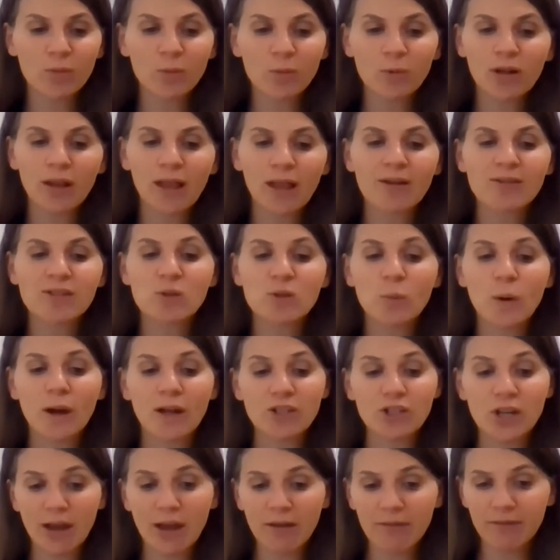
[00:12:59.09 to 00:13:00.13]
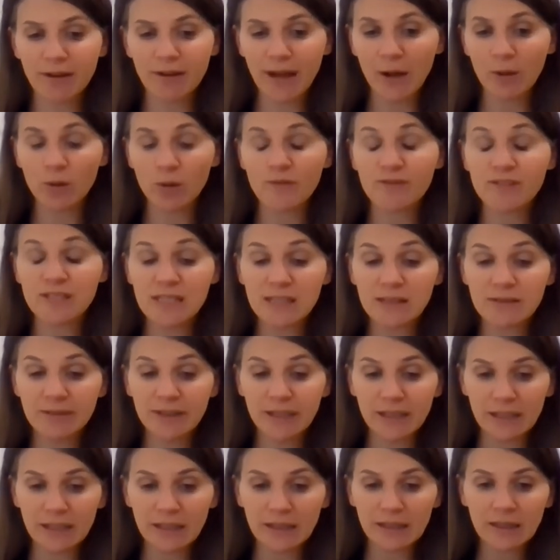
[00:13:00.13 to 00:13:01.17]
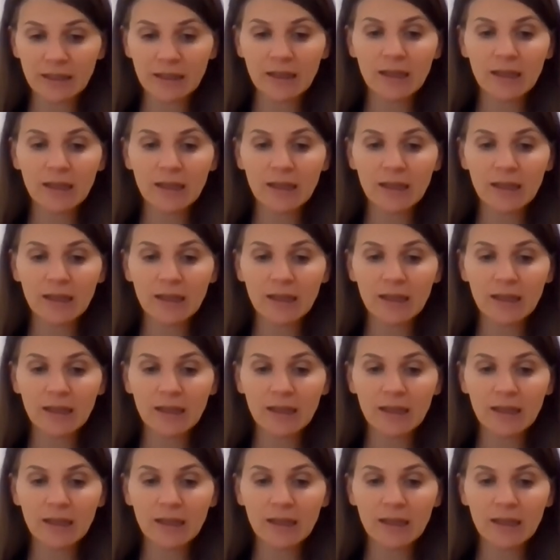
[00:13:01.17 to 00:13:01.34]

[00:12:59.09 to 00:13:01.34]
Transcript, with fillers: were allowed to watch half an hour of TV.